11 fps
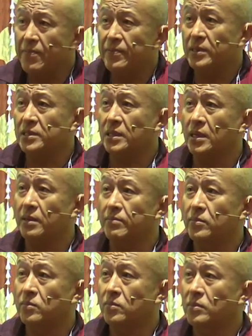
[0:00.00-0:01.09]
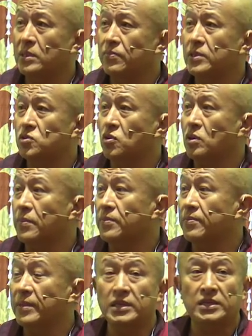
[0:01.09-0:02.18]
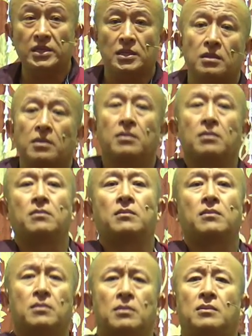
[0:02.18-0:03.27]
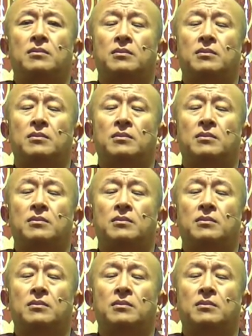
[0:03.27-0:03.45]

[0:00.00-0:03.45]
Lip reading: And every time when we talk about meditation,